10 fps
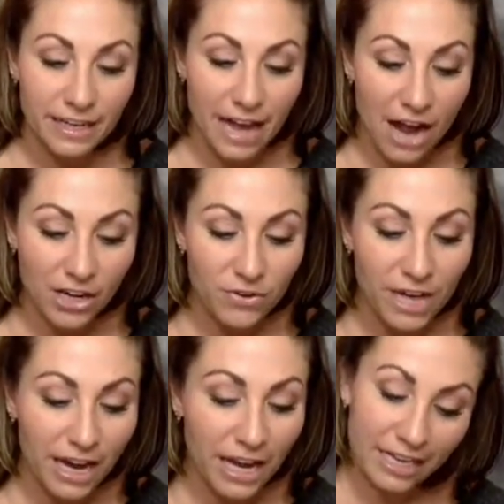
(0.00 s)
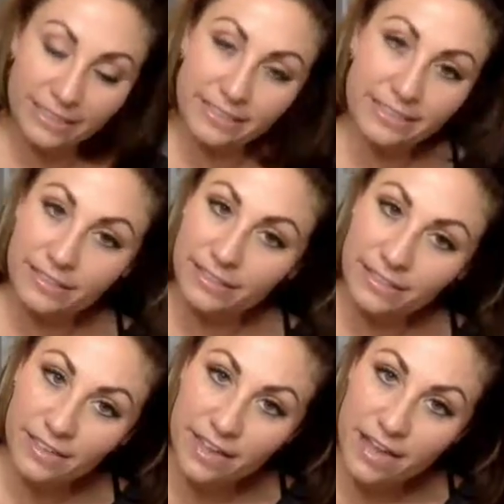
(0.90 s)
How do you get it?
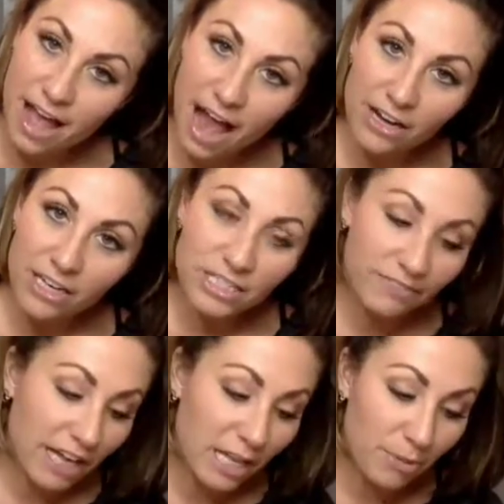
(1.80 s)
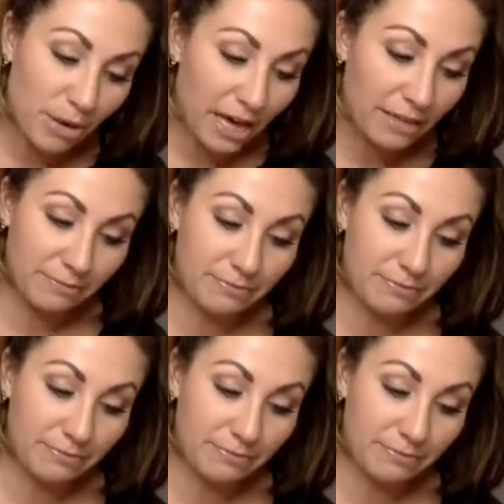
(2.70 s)
How do you develop it?